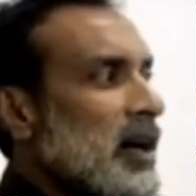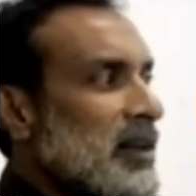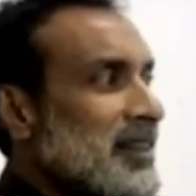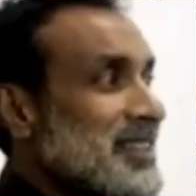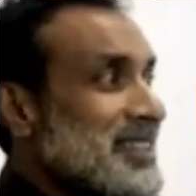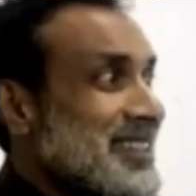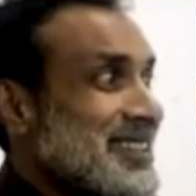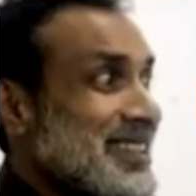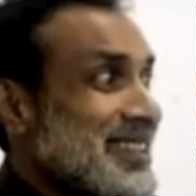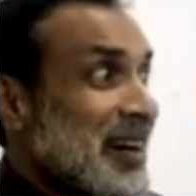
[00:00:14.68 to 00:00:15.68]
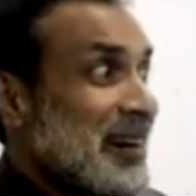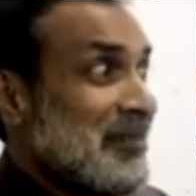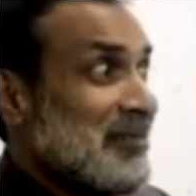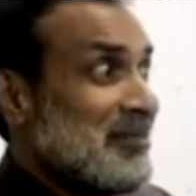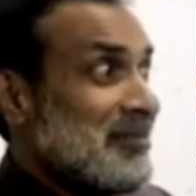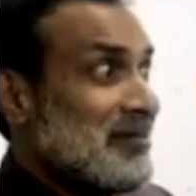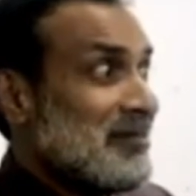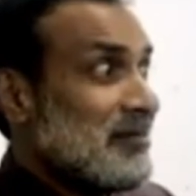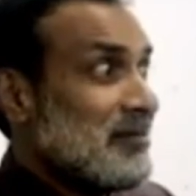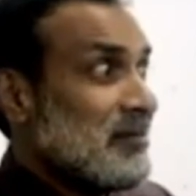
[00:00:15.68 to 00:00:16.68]
and this is now
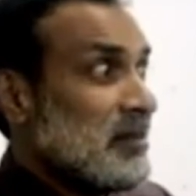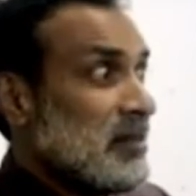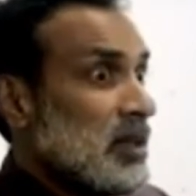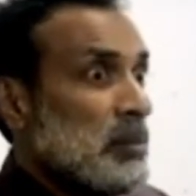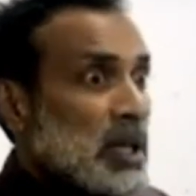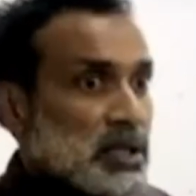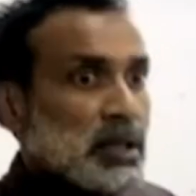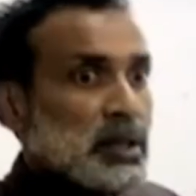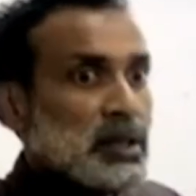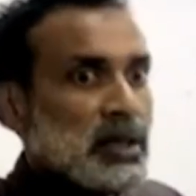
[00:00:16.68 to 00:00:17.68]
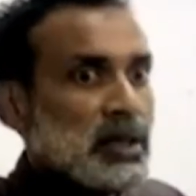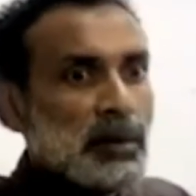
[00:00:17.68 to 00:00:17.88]
melting